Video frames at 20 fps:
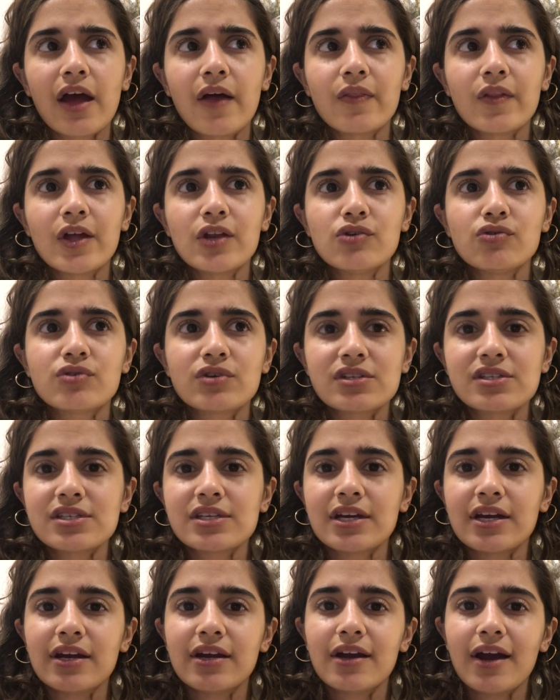and then you can
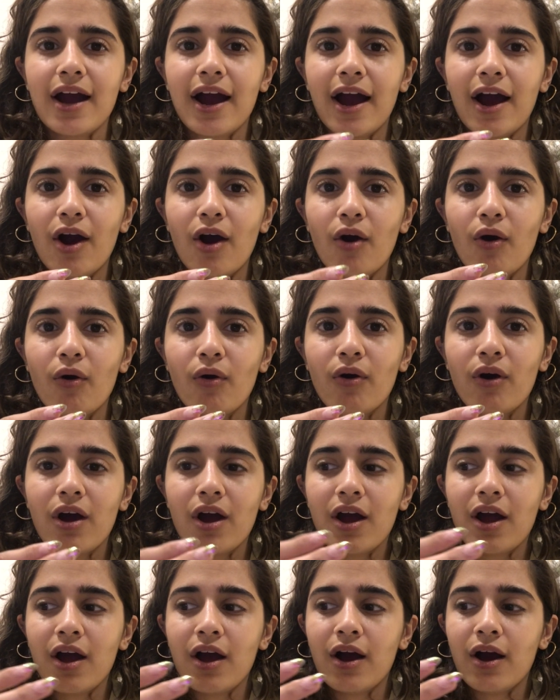see
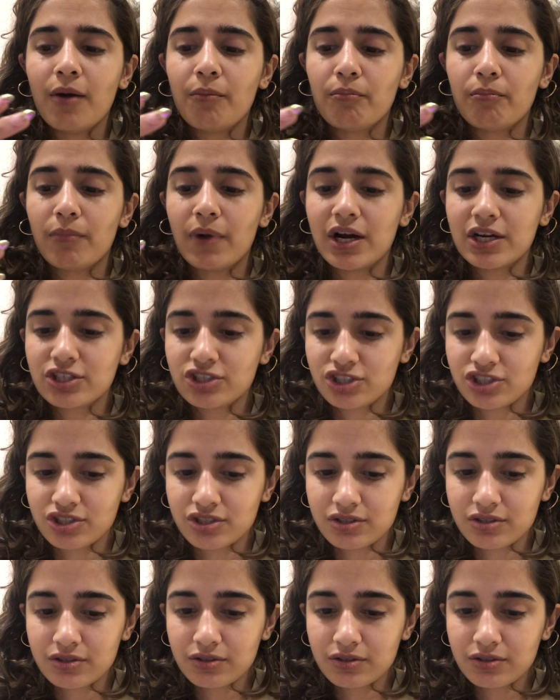much